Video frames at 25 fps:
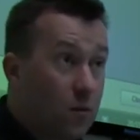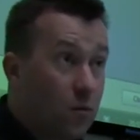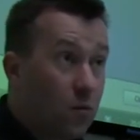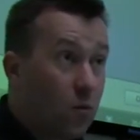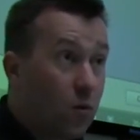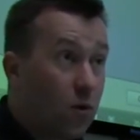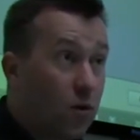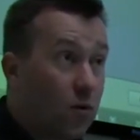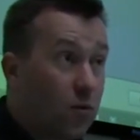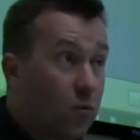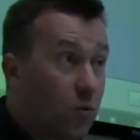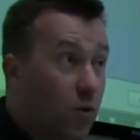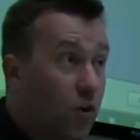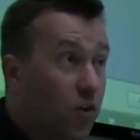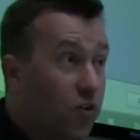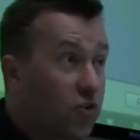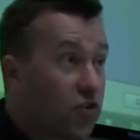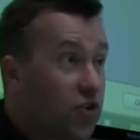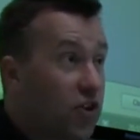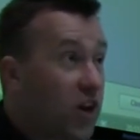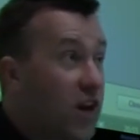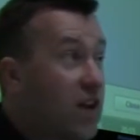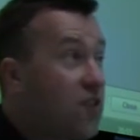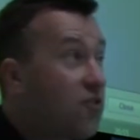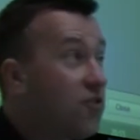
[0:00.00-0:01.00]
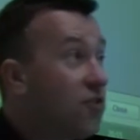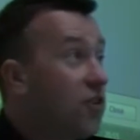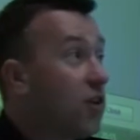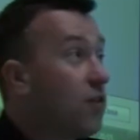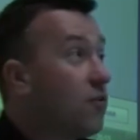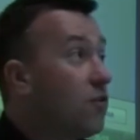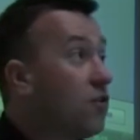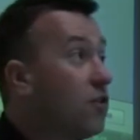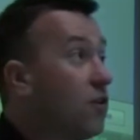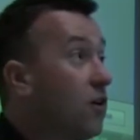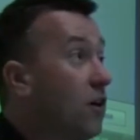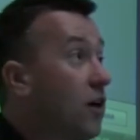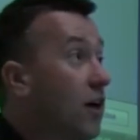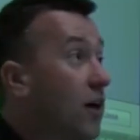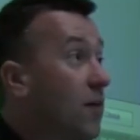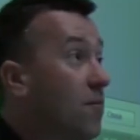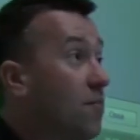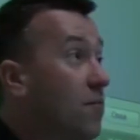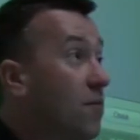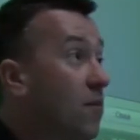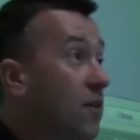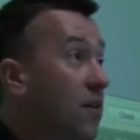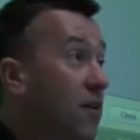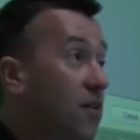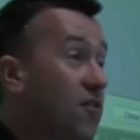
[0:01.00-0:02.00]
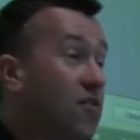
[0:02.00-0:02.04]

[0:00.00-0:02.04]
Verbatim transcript: What, what changes over time